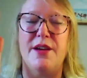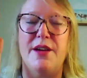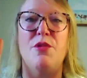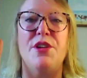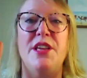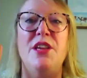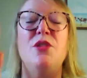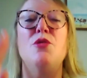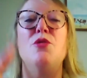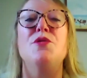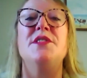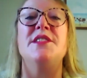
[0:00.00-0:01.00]
what he
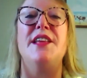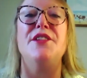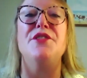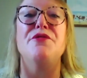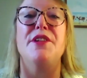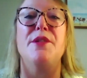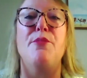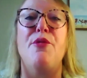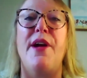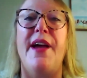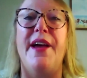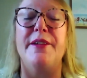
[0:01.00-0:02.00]
called centering
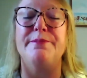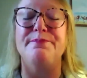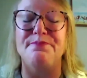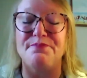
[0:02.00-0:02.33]
prayer.